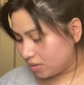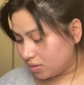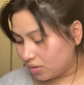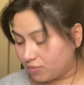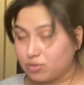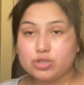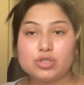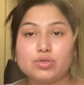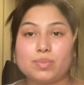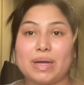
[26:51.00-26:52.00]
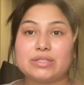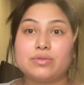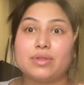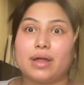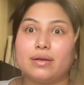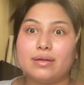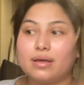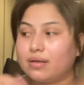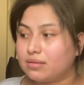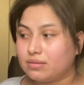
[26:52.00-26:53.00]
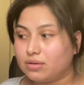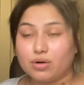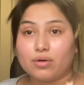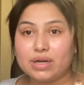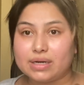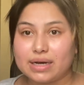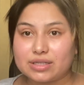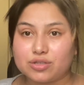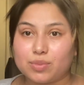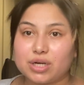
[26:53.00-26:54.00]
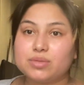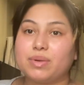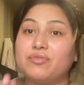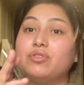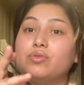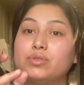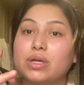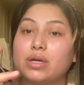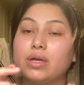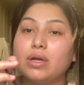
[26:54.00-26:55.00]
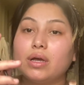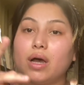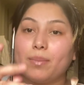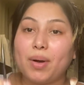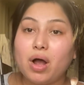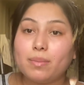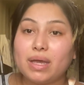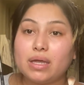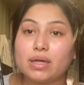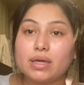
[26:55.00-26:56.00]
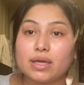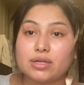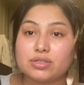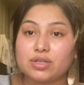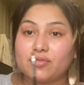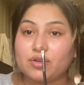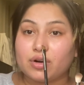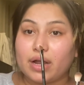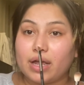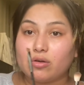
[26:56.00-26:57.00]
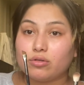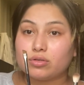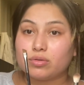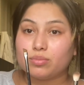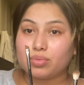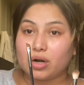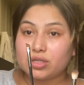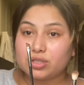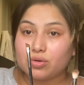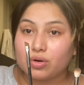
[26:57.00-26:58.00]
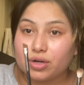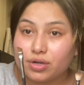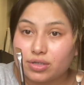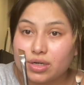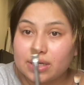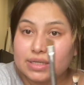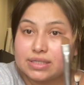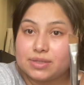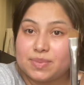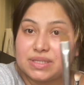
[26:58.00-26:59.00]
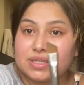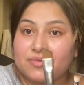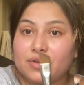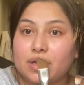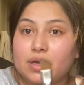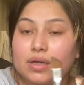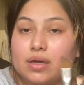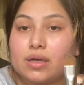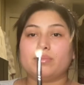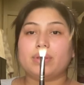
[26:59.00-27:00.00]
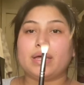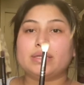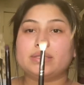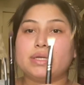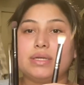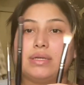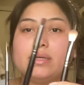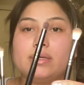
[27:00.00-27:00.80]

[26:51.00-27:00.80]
if you just use a pencil, then you don't need an extra brush. But if you use a pomade, get yourself your angled brush or your specific blending